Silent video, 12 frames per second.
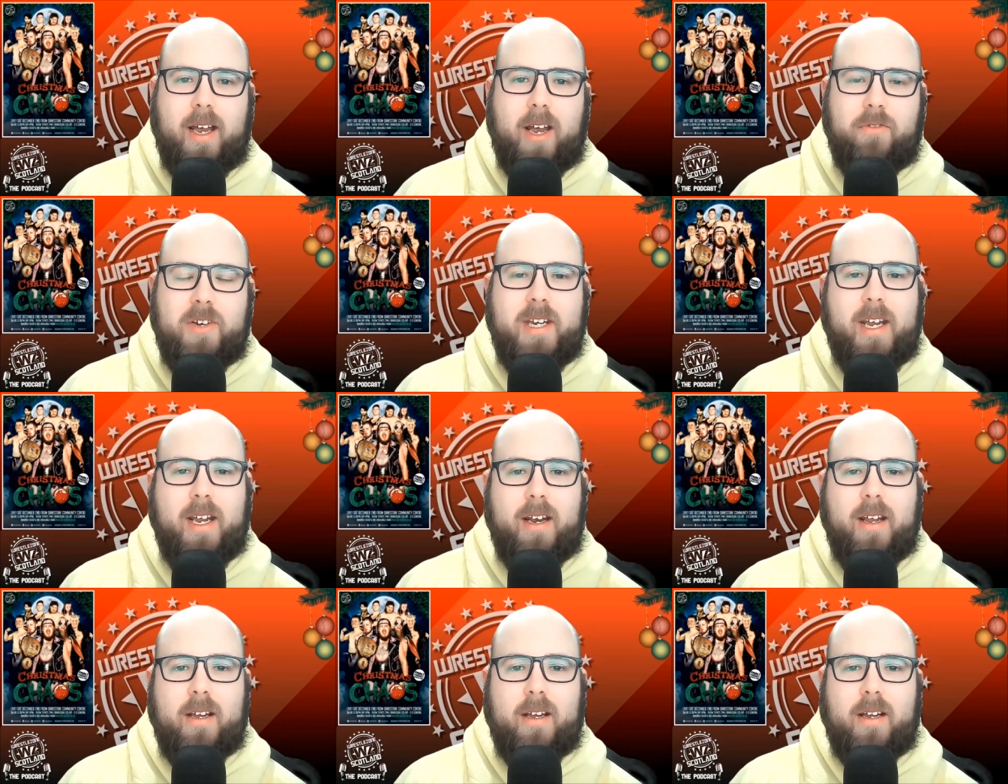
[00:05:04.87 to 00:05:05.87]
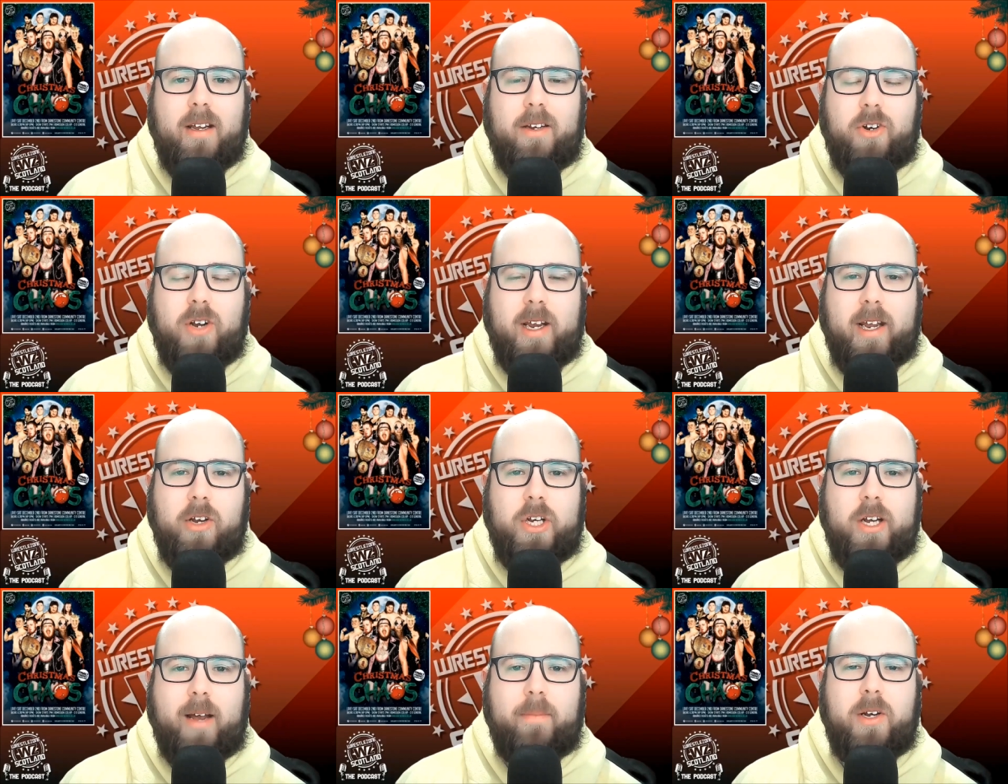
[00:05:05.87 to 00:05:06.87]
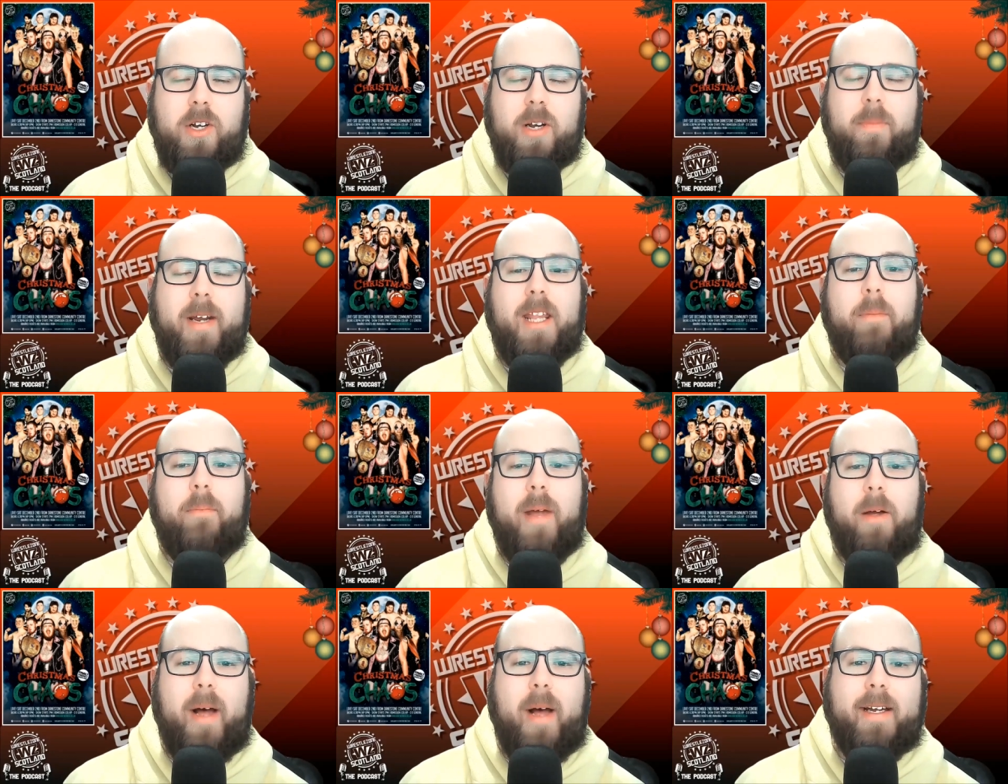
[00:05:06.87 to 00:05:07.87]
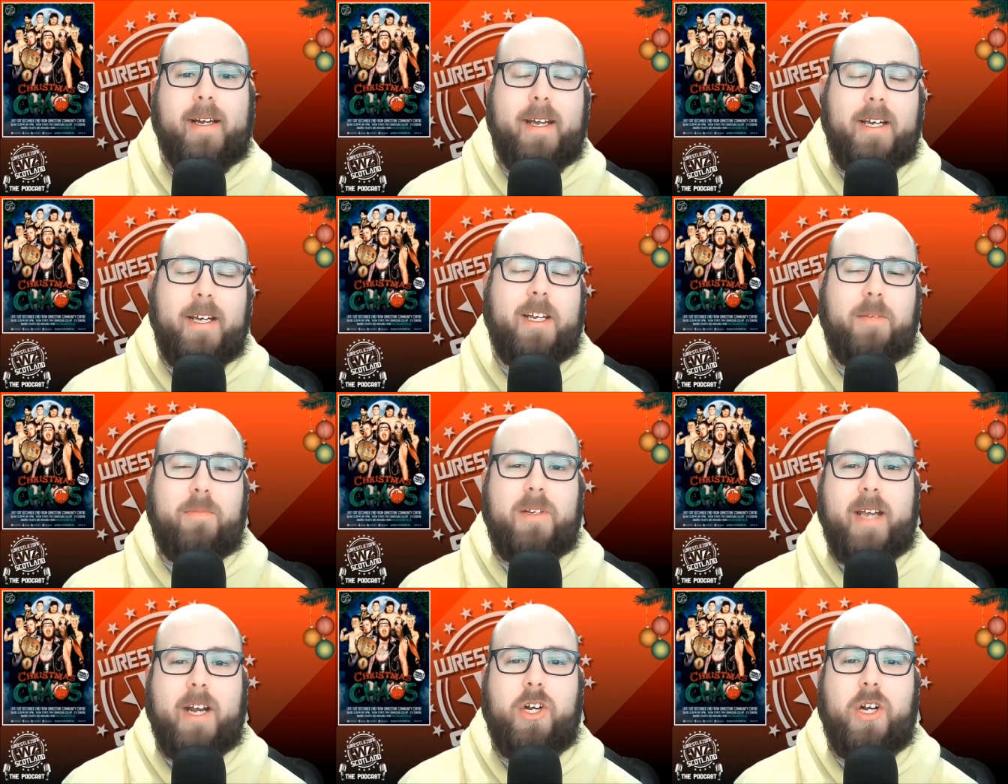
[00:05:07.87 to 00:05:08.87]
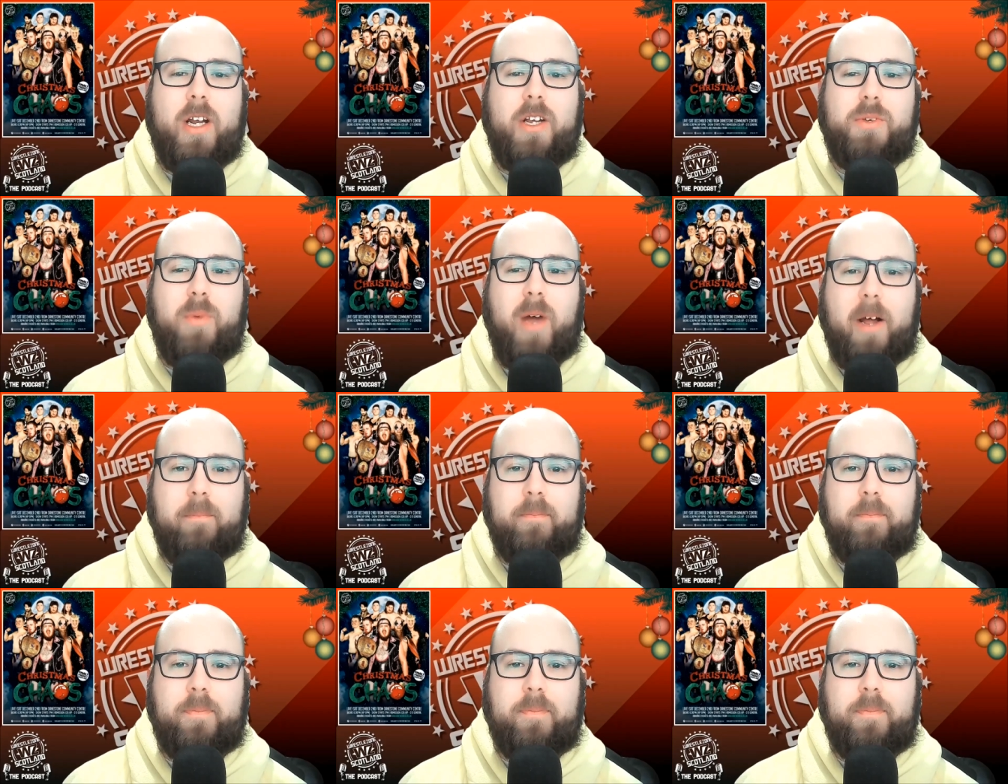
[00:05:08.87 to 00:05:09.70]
uh, retain the Tri-Counties Championship and get the belt back into his possession as well.